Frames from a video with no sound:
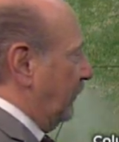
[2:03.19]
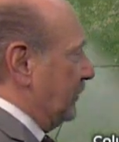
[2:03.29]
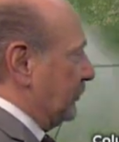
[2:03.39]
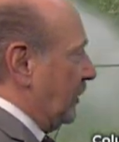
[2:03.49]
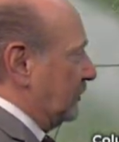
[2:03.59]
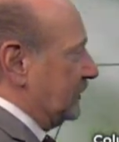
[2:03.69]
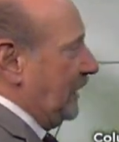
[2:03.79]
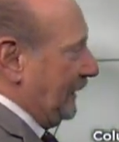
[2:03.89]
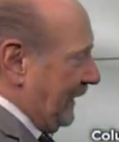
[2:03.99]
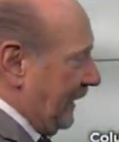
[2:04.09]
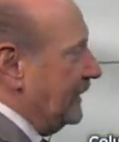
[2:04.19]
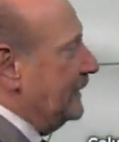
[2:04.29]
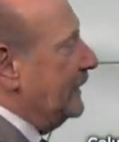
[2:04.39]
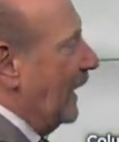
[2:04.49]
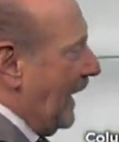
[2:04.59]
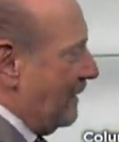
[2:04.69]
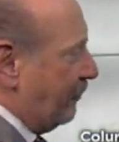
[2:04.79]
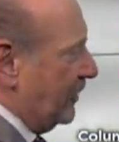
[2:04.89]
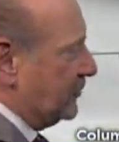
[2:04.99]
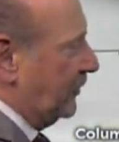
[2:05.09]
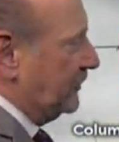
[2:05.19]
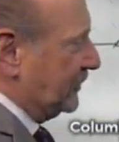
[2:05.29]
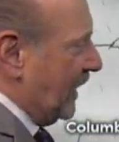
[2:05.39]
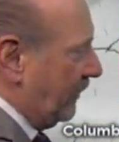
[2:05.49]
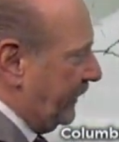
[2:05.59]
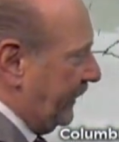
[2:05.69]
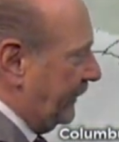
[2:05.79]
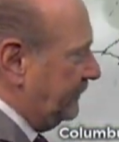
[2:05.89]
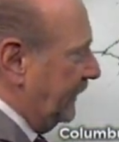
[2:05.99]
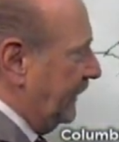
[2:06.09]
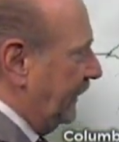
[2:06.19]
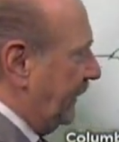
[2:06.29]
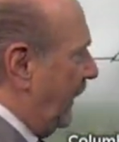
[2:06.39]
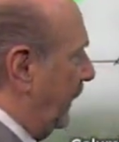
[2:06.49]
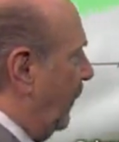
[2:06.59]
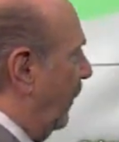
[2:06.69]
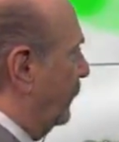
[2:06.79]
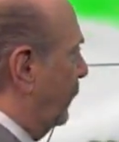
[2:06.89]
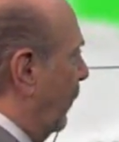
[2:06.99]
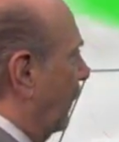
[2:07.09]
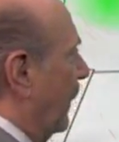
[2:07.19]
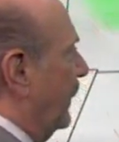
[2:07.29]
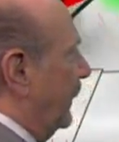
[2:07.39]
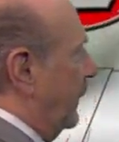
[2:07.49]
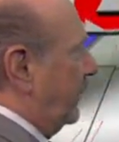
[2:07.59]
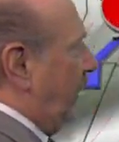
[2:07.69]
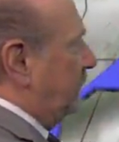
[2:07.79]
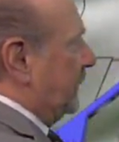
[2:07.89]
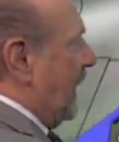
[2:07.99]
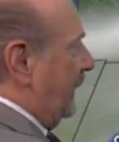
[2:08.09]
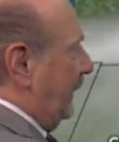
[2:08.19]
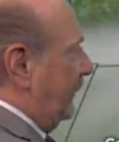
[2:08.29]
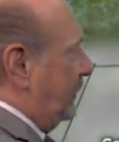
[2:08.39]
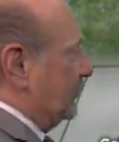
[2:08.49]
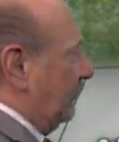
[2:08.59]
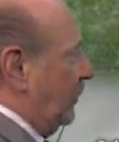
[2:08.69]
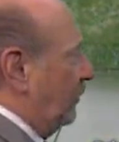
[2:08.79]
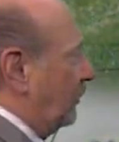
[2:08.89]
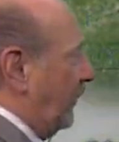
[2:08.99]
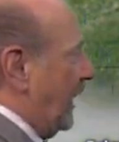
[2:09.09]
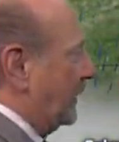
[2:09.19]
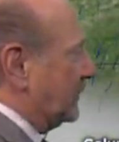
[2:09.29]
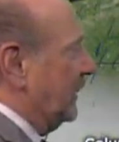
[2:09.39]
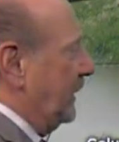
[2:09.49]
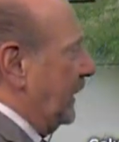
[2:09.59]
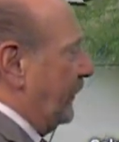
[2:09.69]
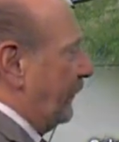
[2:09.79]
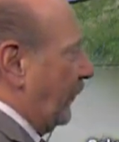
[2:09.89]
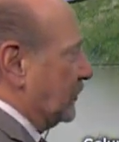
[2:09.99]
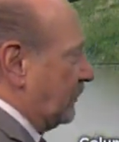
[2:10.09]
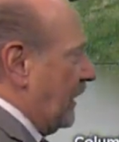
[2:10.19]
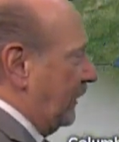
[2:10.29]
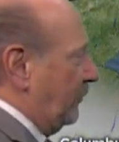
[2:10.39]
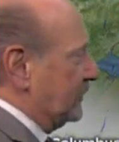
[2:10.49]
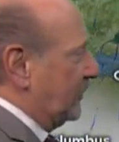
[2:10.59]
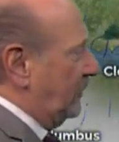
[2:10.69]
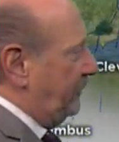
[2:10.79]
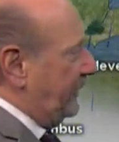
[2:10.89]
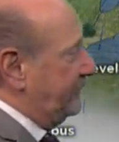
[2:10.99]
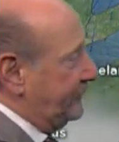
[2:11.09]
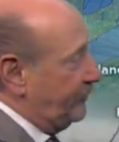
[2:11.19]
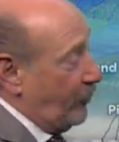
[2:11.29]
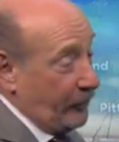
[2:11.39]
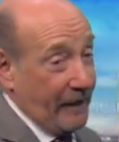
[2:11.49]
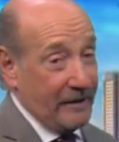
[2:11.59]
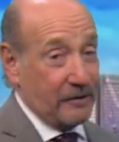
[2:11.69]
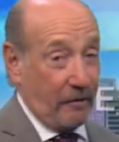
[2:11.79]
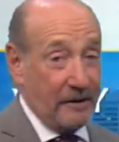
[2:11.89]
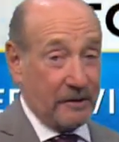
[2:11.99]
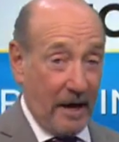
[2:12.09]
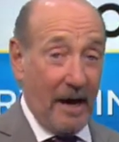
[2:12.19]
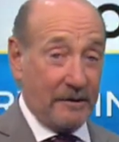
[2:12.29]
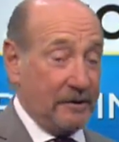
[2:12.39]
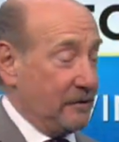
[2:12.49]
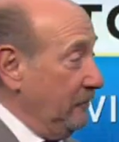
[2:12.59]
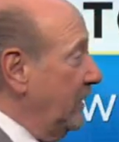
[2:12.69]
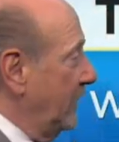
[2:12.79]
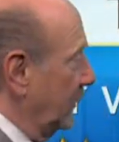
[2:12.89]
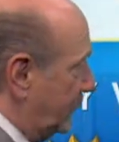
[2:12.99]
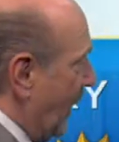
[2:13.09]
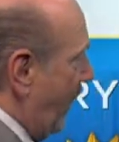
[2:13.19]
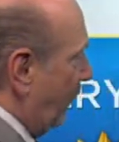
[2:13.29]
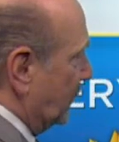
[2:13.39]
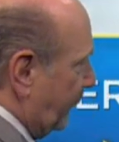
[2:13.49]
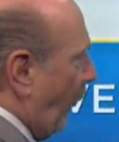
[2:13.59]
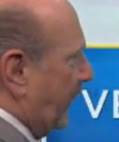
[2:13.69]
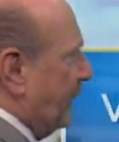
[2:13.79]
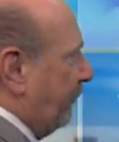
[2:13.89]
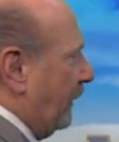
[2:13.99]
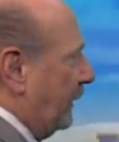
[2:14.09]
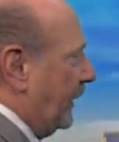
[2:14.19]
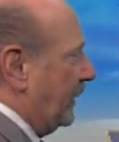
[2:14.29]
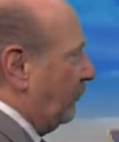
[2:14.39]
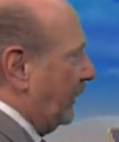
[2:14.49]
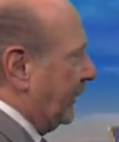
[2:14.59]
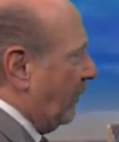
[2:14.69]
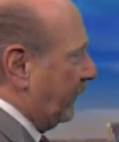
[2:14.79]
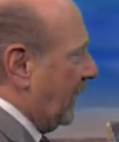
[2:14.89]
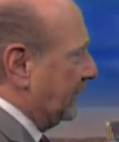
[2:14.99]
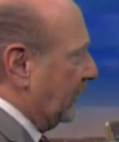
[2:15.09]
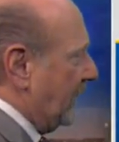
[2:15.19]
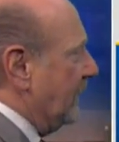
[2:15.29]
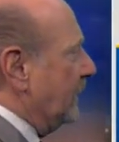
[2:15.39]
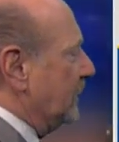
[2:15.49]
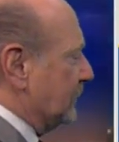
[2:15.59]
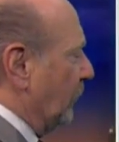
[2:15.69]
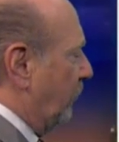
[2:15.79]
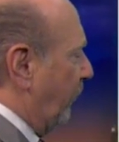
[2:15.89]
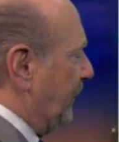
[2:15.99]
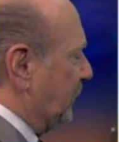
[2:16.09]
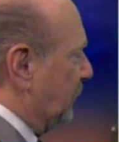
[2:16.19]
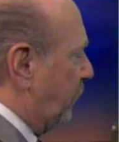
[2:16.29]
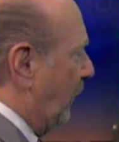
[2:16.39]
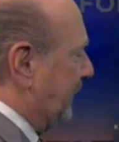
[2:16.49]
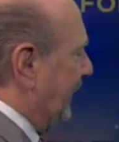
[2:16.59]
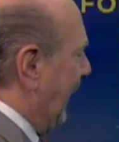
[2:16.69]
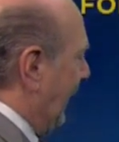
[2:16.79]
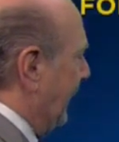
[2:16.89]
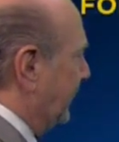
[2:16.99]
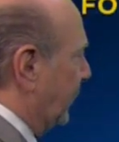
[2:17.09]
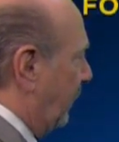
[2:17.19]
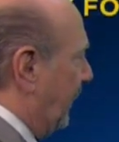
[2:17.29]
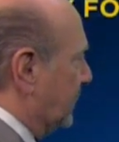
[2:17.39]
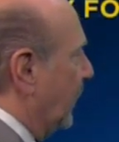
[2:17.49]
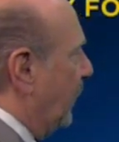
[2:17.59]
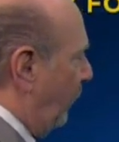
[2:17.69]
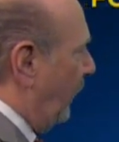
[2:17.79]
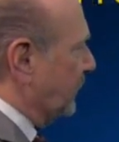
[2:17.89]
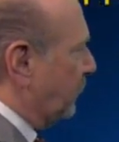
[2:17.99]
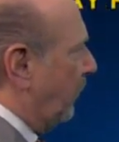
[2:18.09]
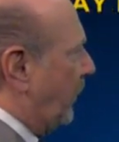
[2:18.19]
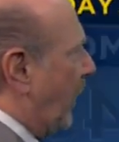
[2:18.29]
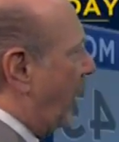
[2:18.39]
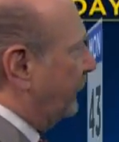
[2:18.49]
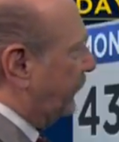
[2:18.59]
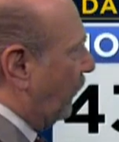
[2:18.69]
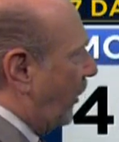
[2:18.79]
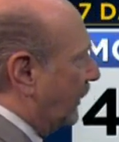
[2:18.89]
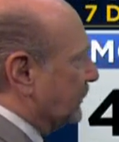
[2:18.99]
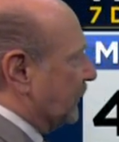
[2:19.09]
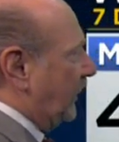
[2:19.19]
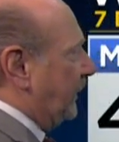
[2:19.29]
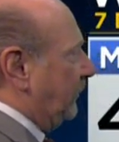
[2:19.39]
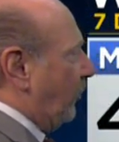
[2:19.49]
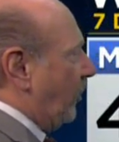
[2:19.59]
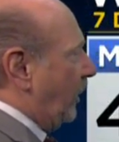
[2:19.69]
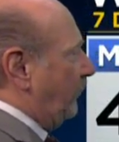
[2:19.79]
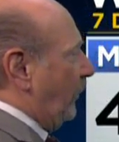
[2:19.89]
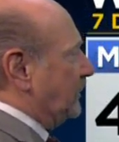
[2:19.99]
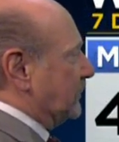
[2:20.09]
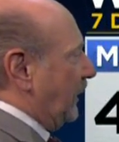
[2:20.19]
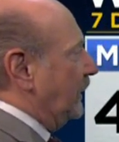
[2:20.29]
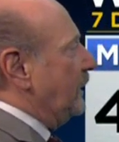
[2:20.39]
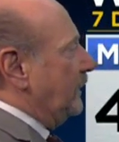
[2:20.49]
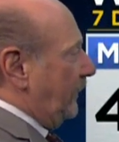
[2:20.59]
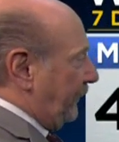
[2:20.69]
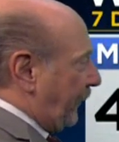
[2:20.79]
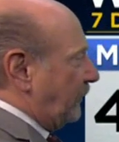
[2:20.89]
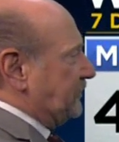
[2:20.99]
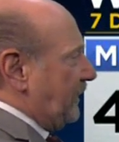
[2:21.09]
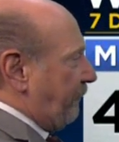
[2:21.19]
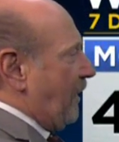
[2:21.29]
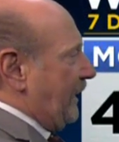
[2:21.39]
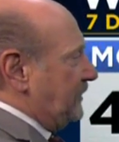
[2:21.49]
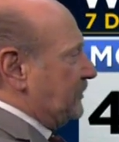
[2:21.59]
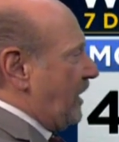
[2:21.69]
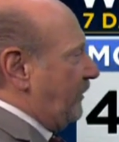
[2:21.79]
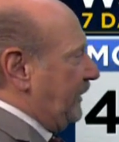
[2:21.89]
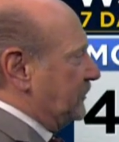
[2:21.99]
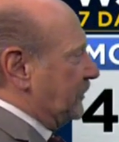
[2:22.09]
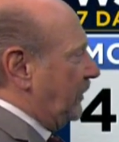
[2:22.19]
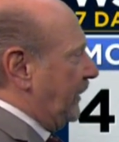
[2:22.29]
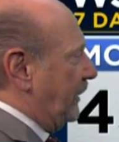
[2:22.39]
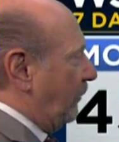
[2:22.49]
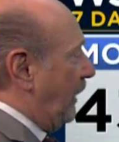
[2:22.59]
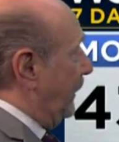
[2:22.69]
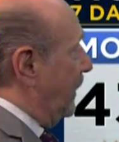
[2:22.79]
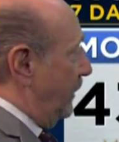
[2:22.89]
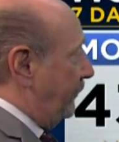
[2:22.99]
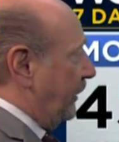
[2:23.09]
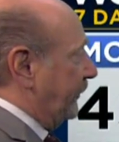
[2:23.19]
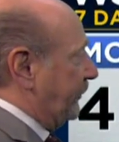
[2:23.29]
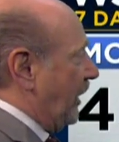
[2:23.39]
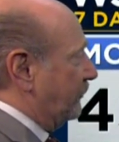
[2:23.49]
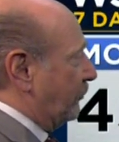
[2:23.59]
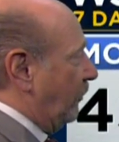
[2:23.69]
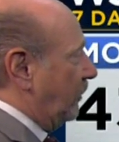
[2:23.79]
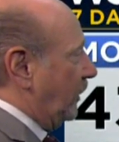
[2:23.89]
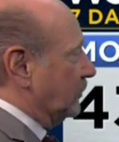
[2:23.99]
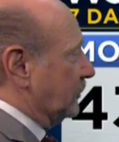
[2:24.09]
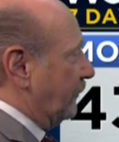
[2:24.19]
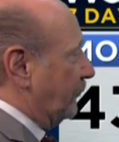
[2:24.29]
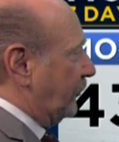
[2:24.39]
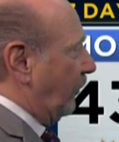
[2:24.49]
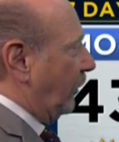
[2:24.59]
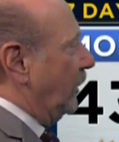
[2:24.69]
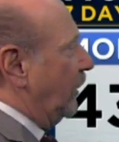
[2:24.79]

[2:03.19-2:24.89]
really shows, again, high pressure settling in, getting offshore. Here comes that initial low clouds in the first round of what's going to be four days. of gray skies and some showers. 43 today and windy overnight tonight. Still breezy, 28 degrees. Winds will calm tomorrow, sunny tomorrow and Wednesday. Then Thursday, Friday, Saturday, and Sunday, gray. Bit of a temperature roller coaster for sure.